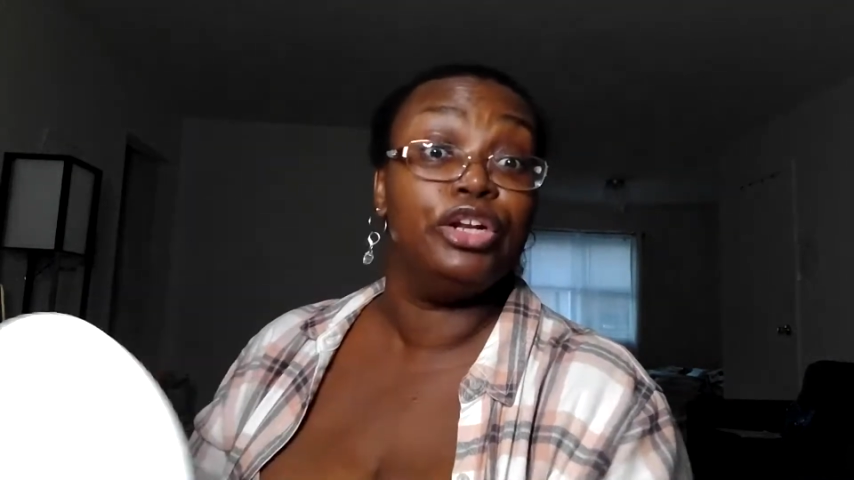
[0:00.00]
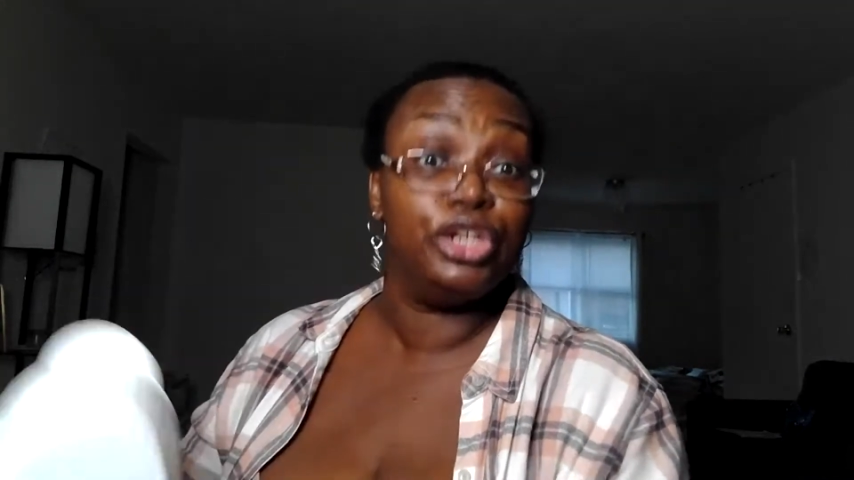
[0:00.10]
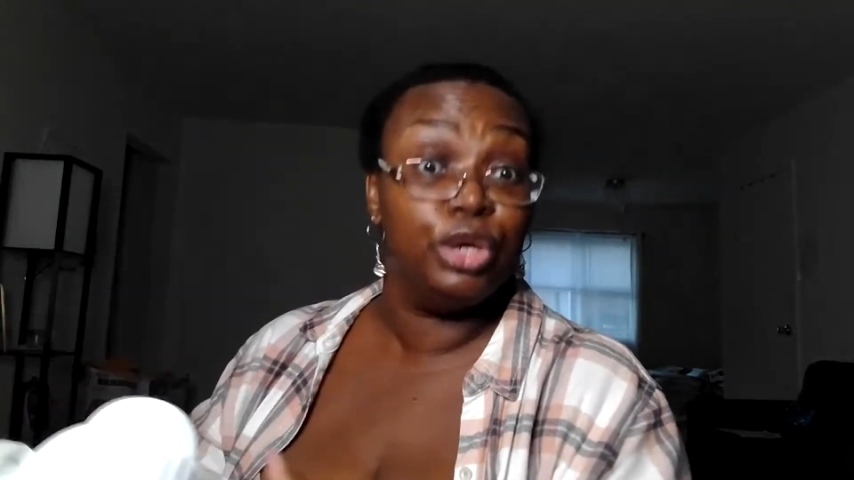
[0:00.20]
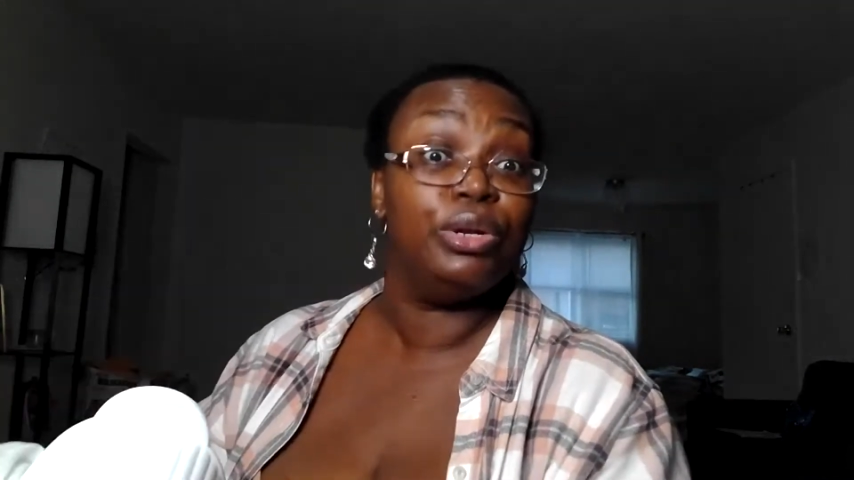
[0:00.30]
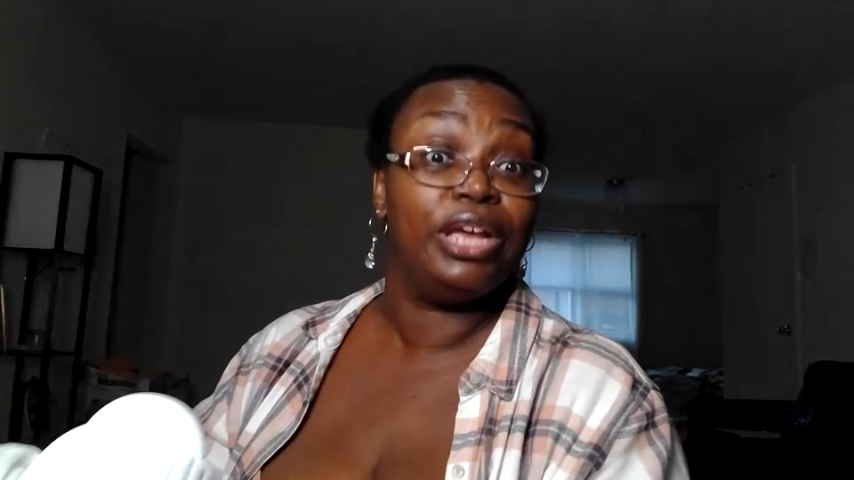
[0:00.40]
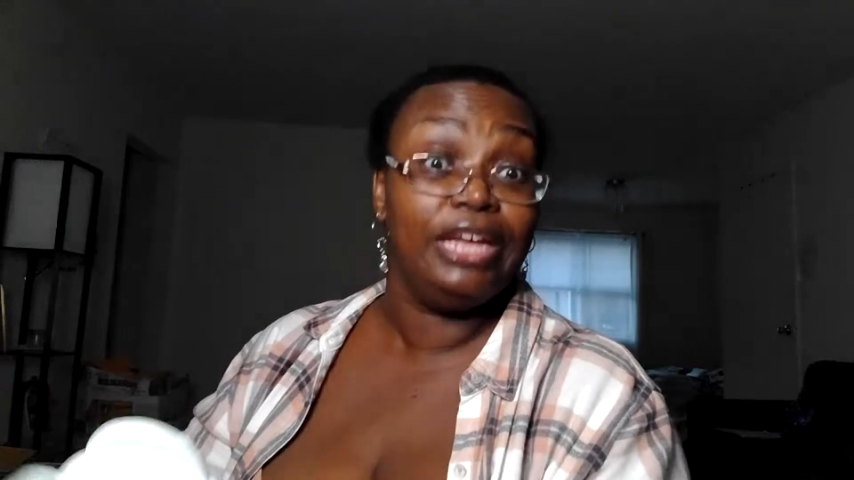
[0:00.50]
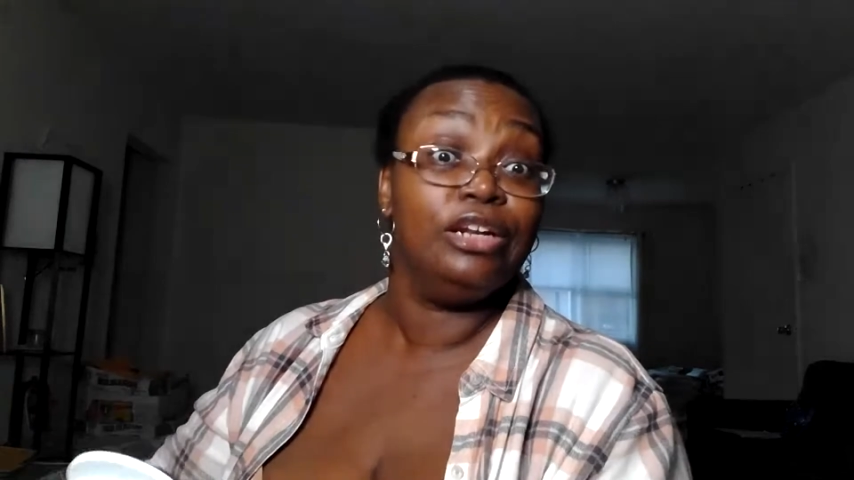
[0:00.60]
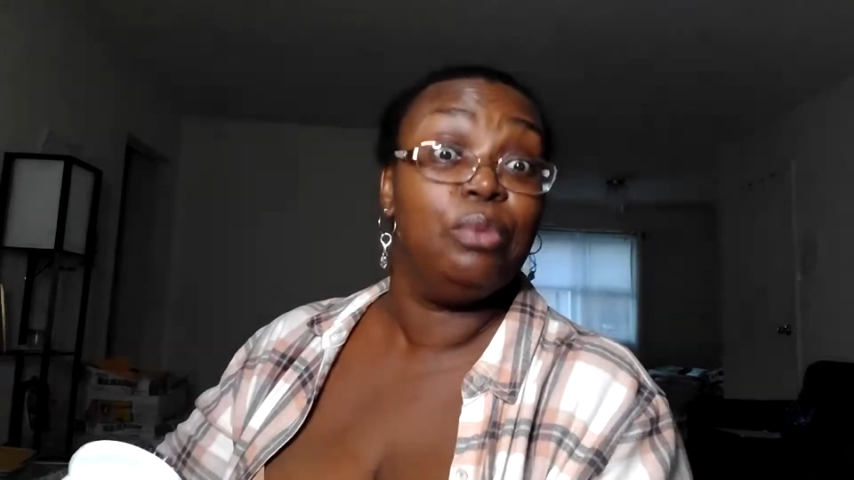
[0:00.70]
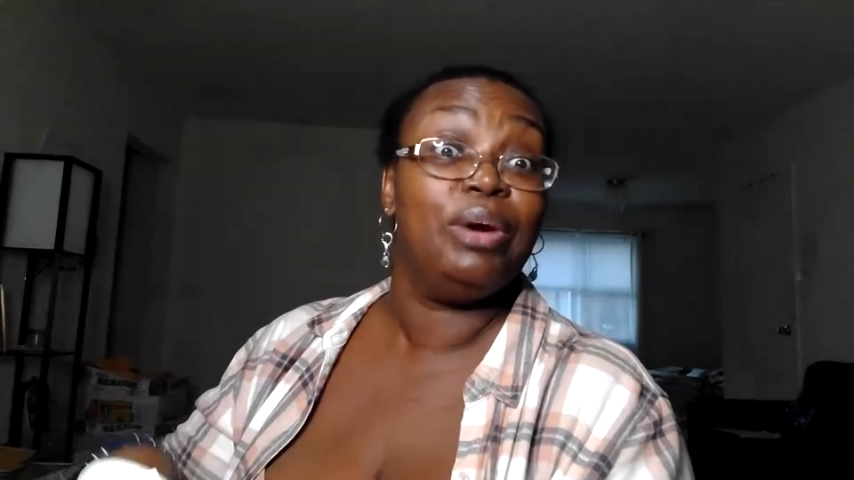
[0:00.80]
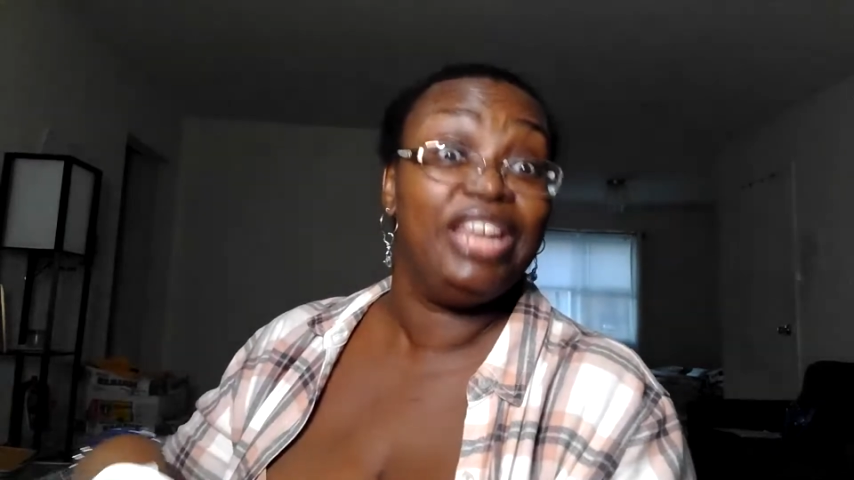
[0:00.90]
to do to
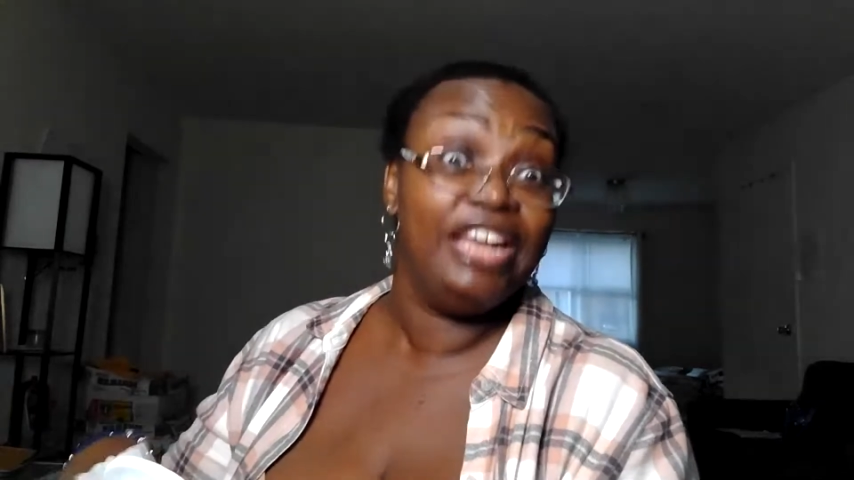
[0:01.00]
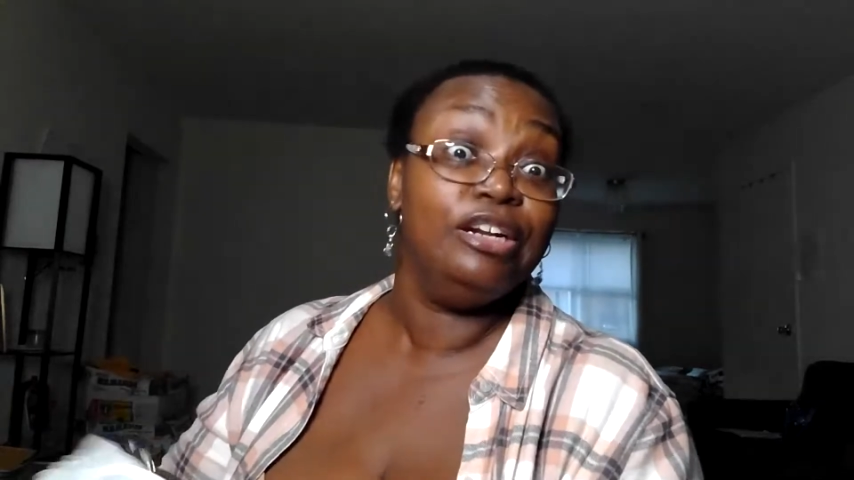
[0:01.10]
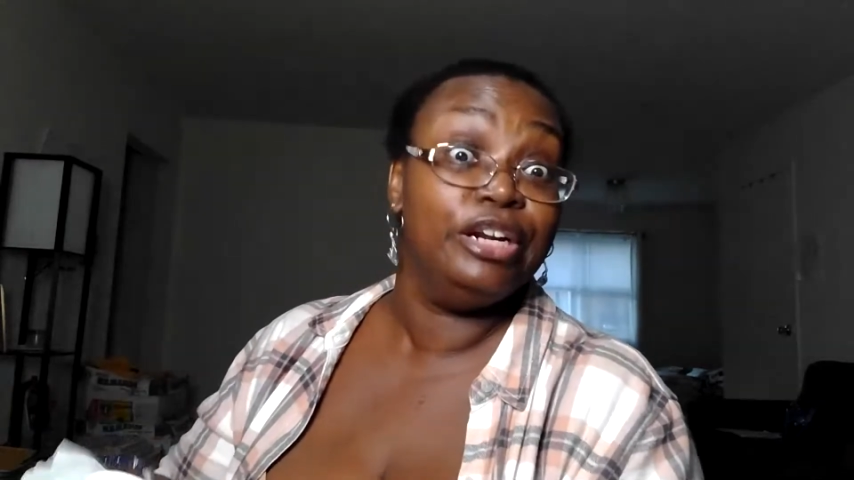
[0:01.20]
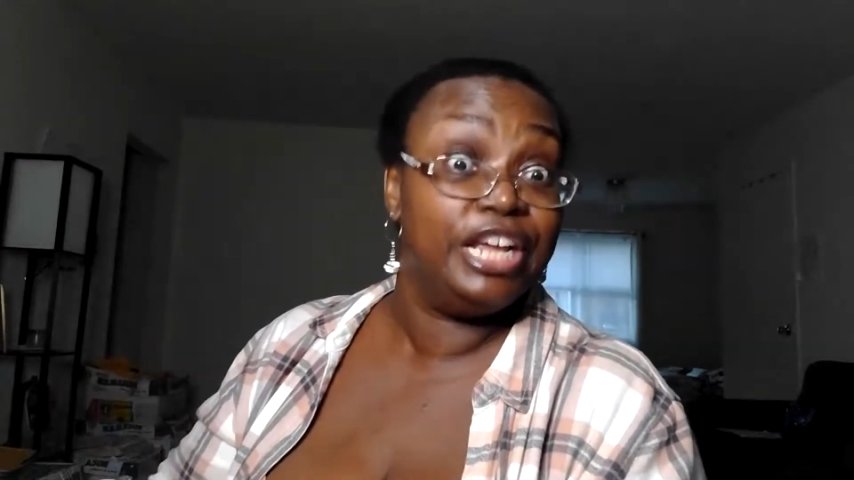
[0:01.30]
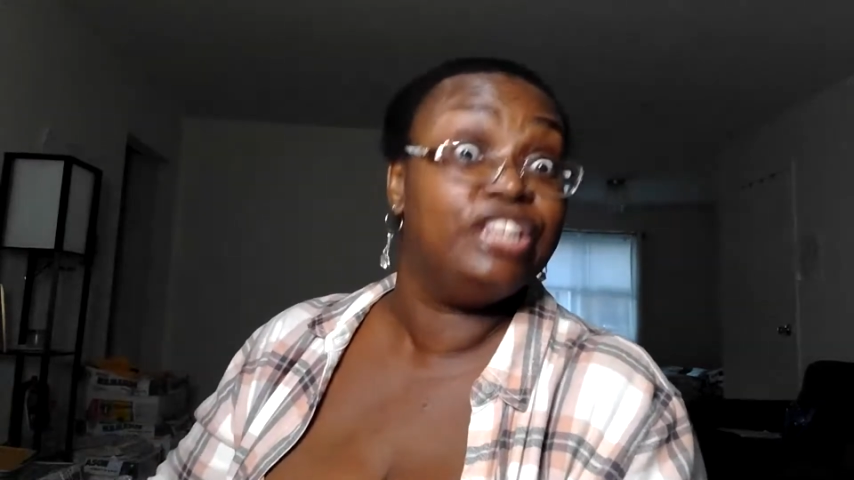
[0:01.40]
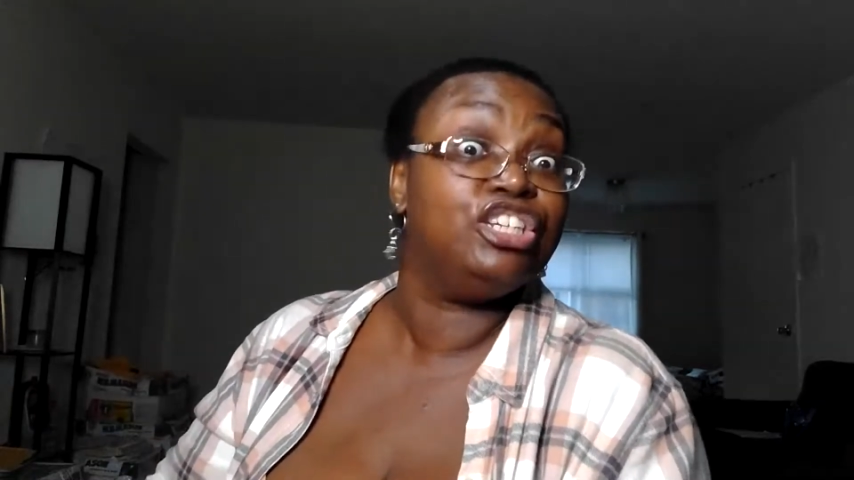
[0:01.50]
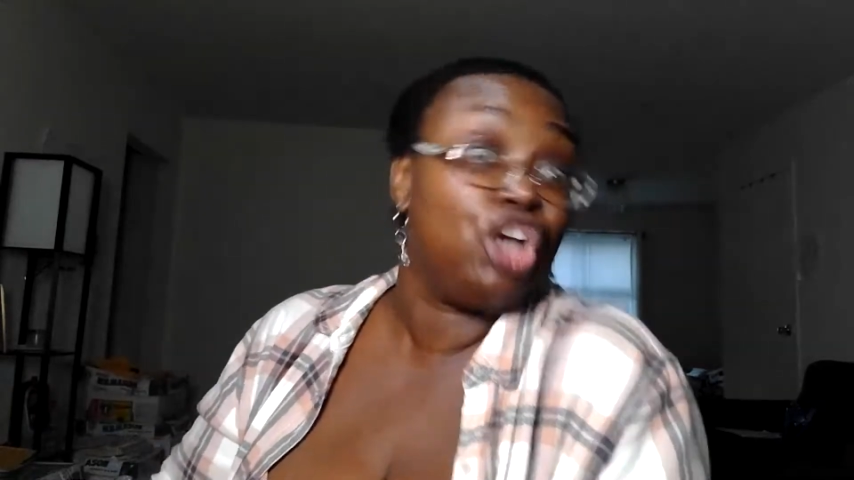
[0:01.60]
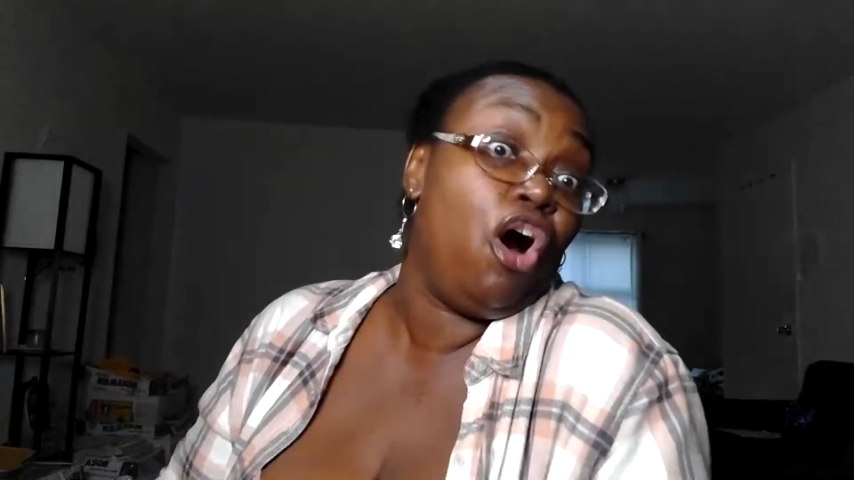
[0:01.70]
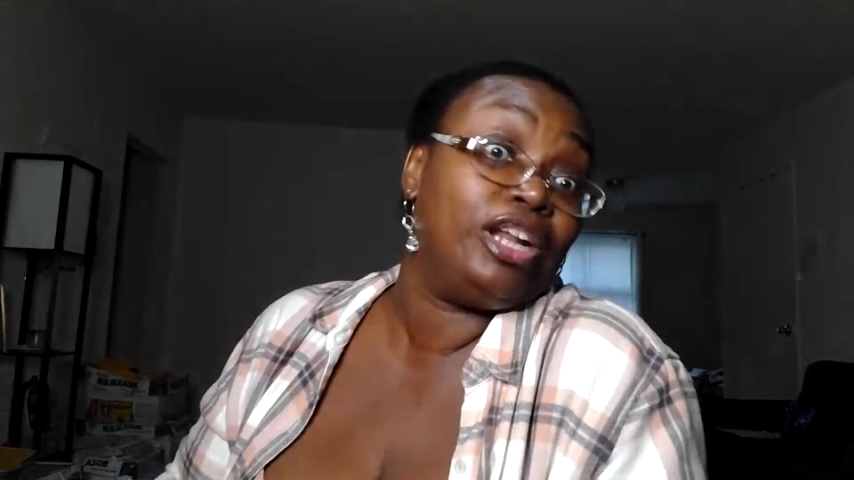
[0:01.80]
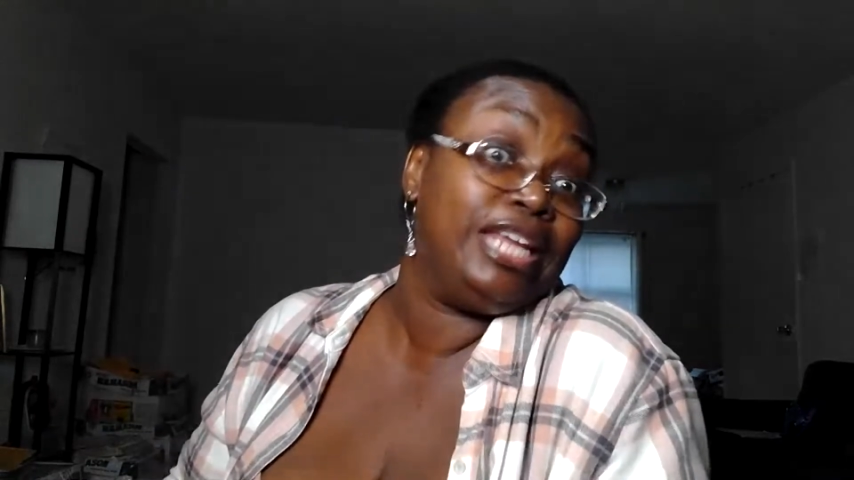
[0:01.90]
Hitler what Hitler did to y'all,